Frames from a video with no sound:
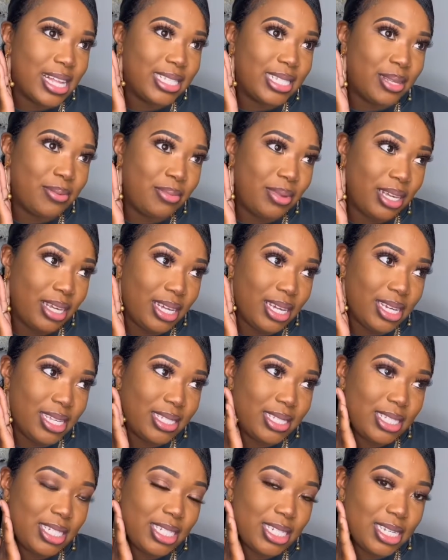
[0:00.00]
to me
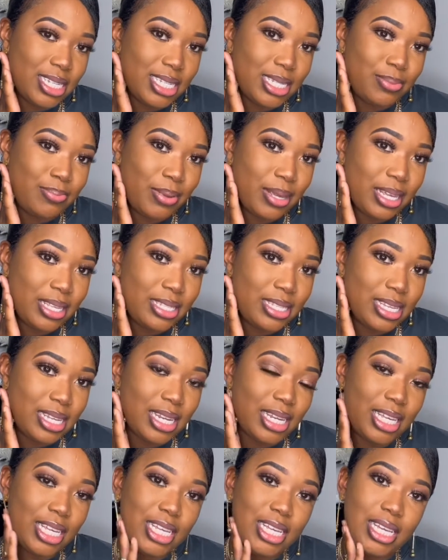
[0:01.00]
is just
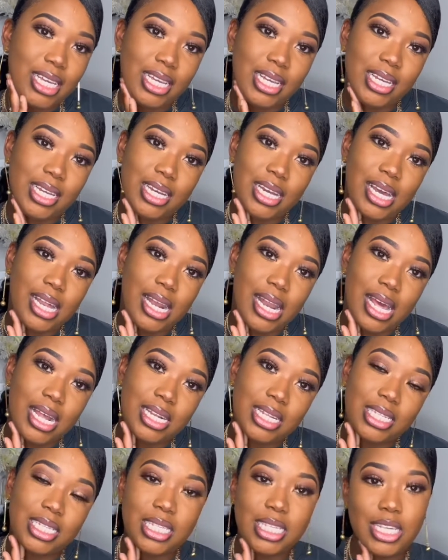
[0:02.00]
basically a lot
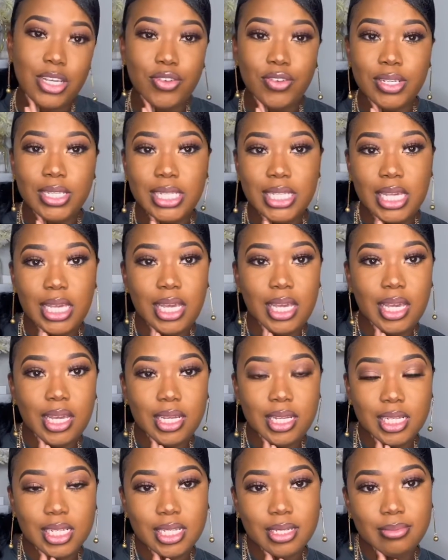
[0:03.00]
of secrecy.
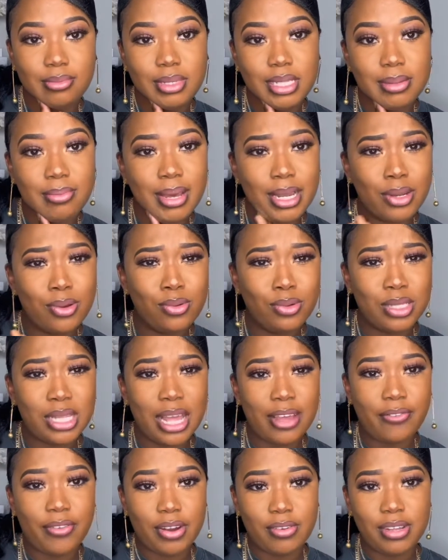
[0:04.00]
Somebody who's
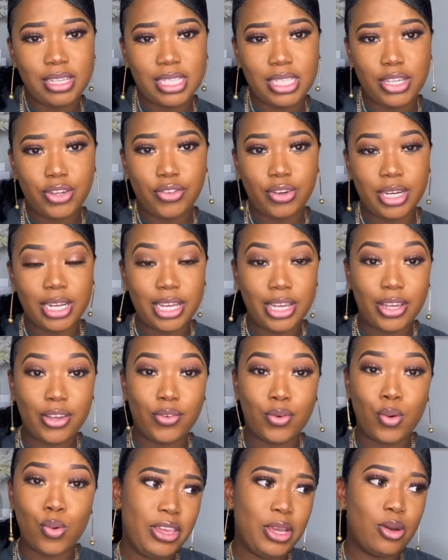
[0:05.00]
like very secretive.
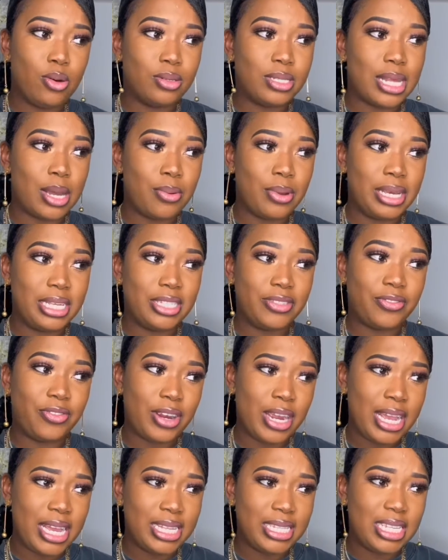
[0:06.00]
Who he goes out with his
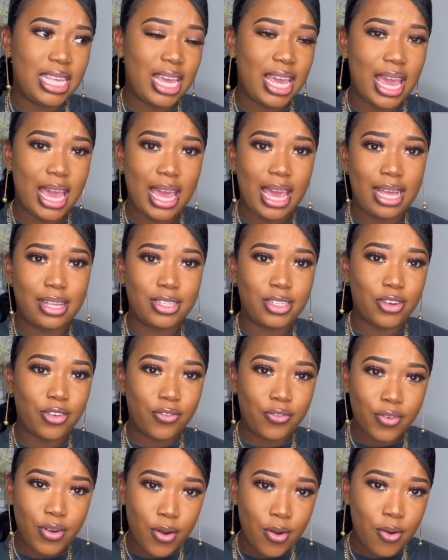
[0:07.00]
friends, he can't answer the
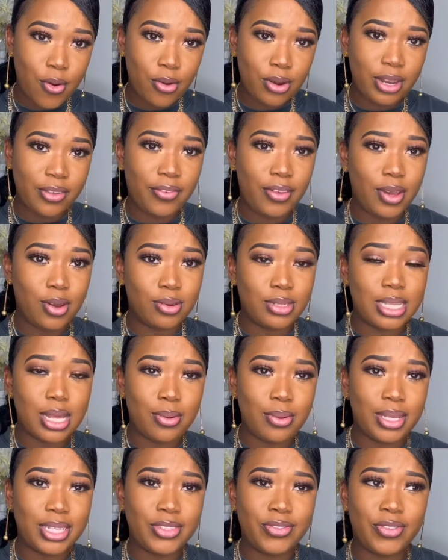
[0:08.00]
phone. If he goes
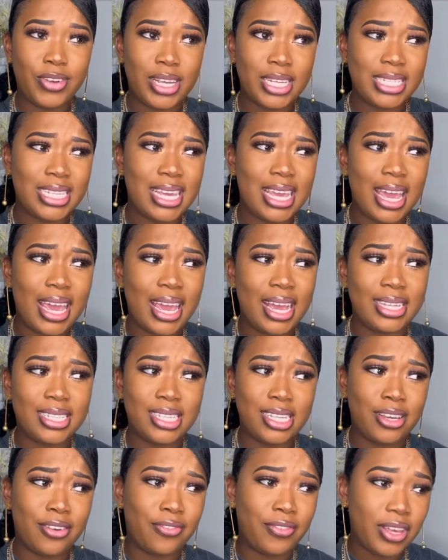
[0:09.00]
out with his friends, he can't
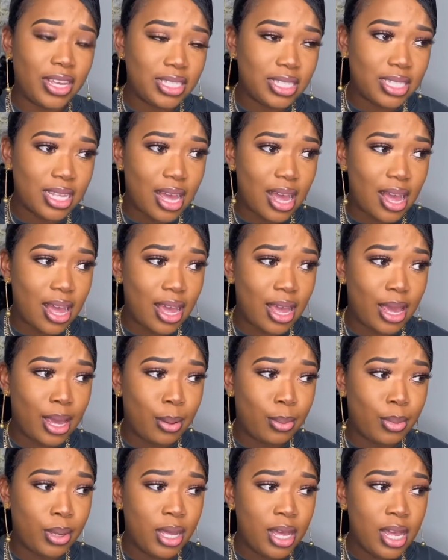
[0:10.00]
answer your
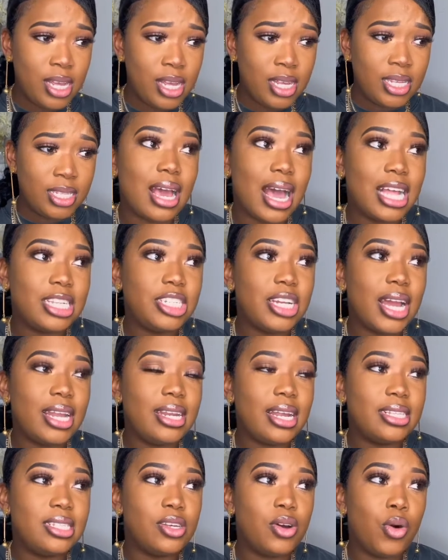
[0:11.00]
FaceTime. I try
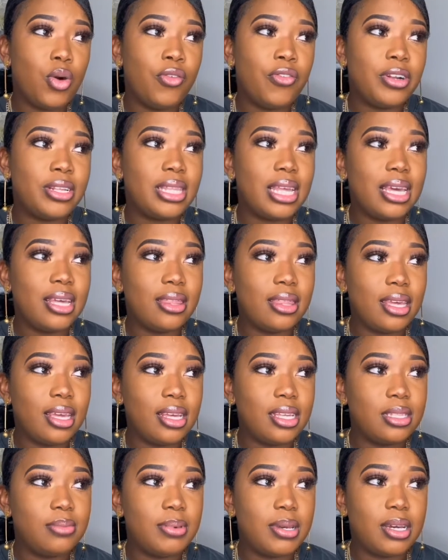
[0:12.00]
not to overthink
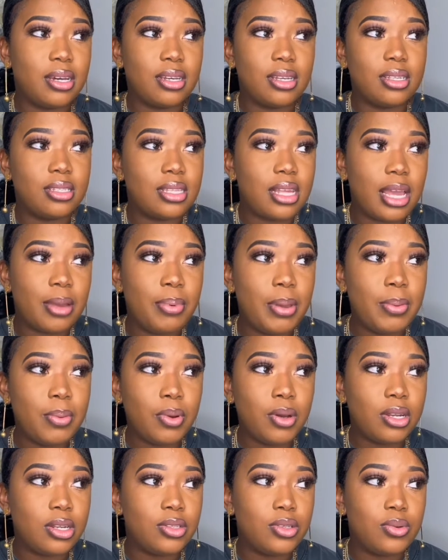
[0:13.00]
things because like people are
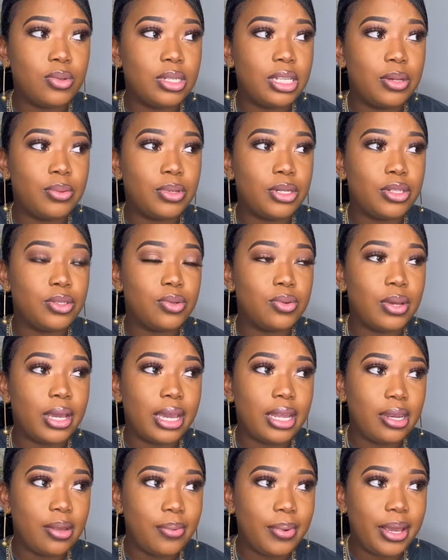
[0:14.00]
gonna do what they want to do
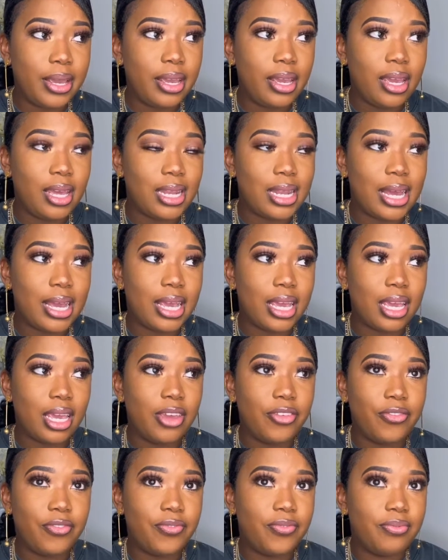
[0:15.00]
anyway. And like
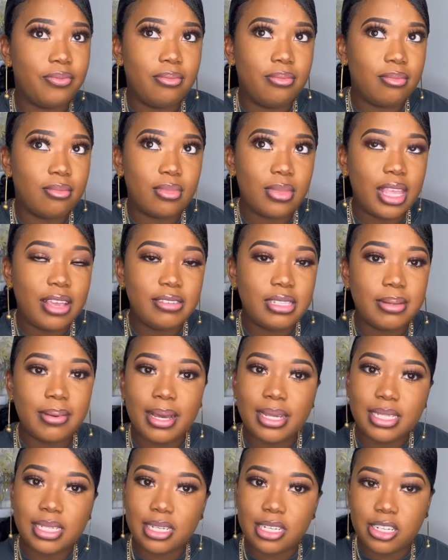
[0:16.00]
if
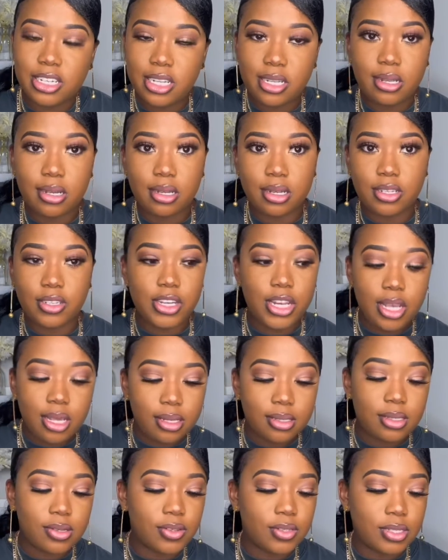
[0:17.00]
somebody's gonna cheat, they're gonna
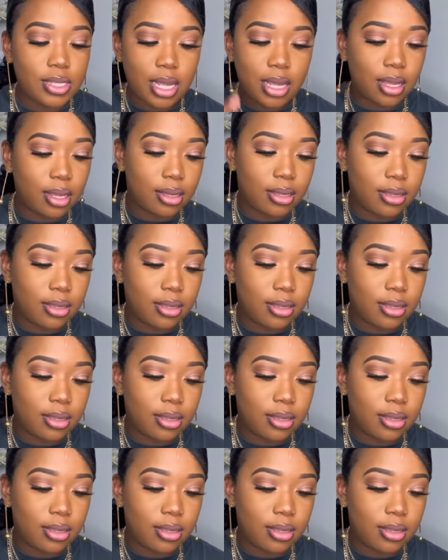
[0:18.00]
cheat. So it's like